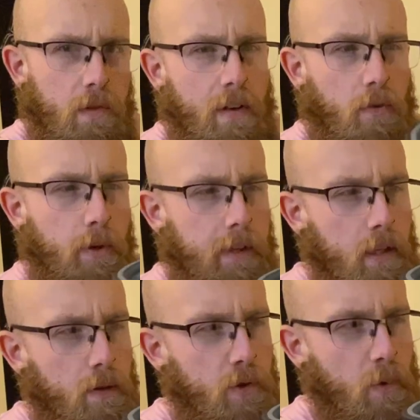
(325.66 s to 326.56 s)
I've never really
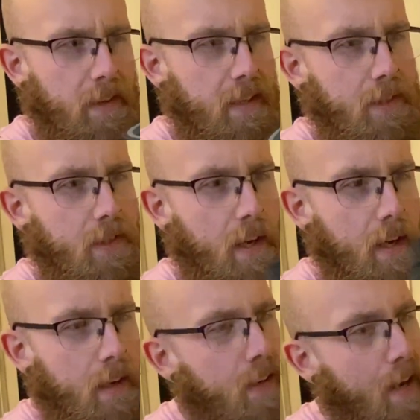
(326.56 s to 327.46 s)
used one of these
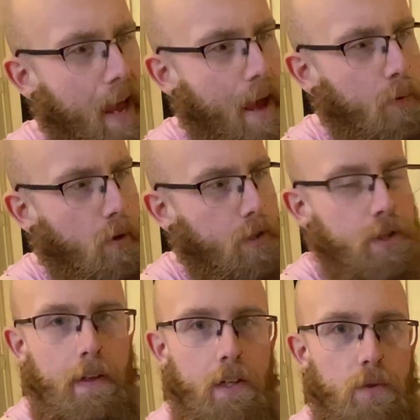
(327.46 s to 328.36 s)
ab crunch
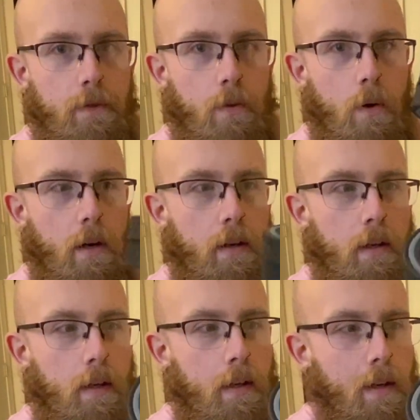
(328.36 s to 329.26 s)
things before.
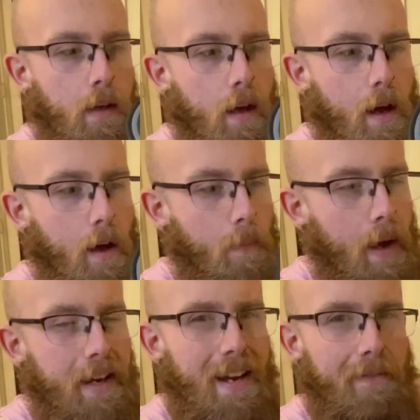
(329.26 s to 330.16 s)

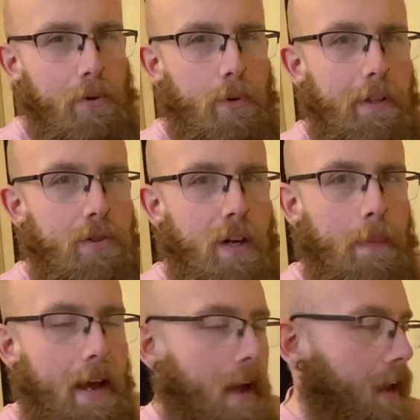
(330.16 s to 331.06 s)
I never really train
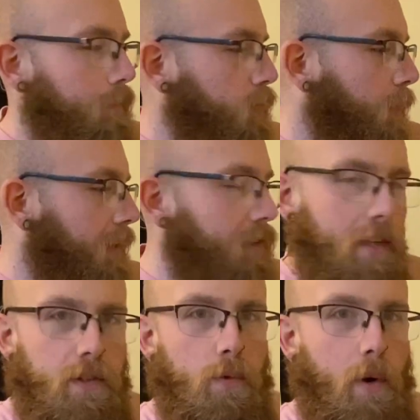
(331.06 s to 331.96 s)
my abs, but
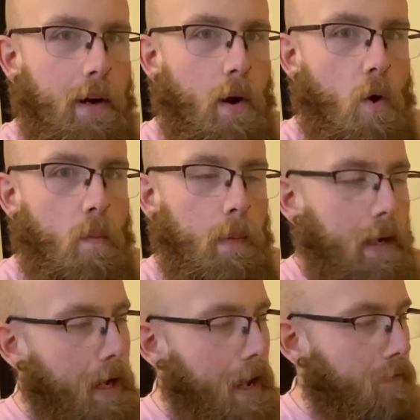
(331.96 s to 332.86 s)
since we're at home
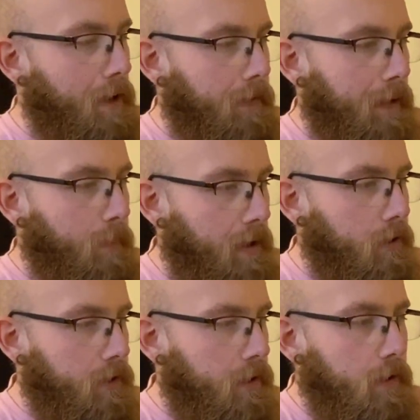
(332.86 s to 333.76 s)
and I have nothing
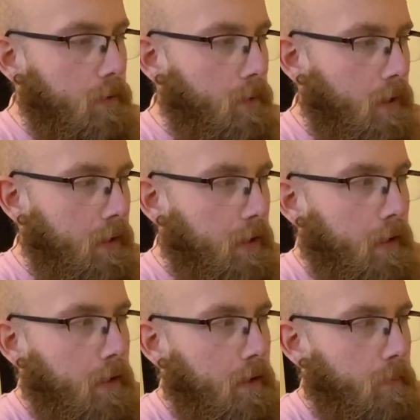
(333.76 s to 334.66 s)
better to do
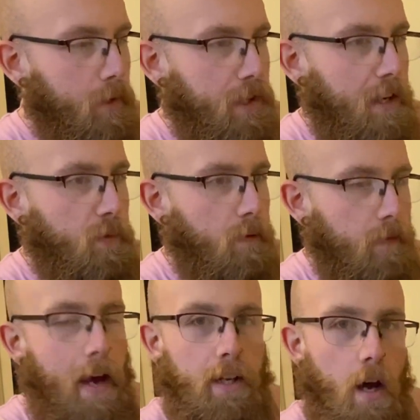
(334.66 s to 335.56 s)
besides
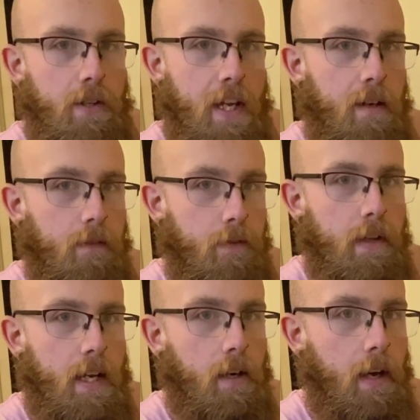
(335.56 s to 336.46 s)
provide content for
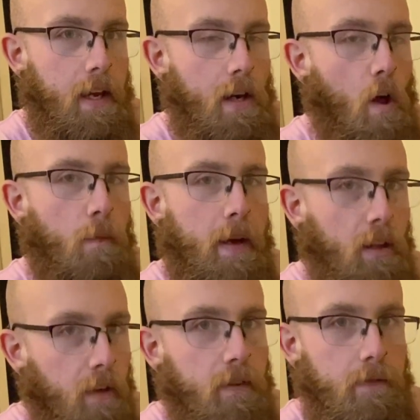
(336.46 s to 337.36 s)
the internet and all of my
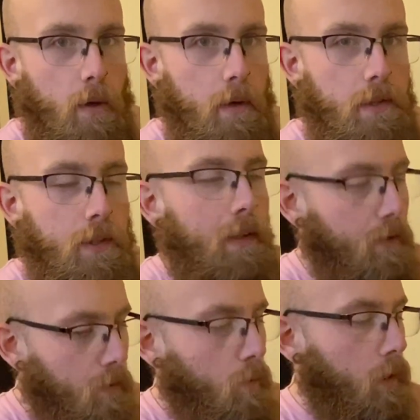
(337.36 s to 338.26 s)
lovely viewers,
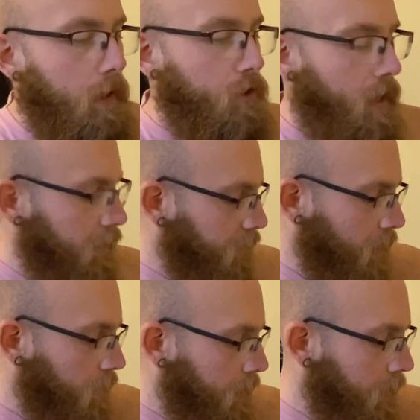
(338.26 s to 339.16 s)
we're gonna try this
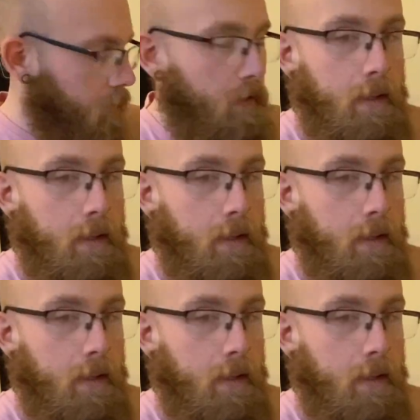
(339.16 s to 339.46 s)
out right now.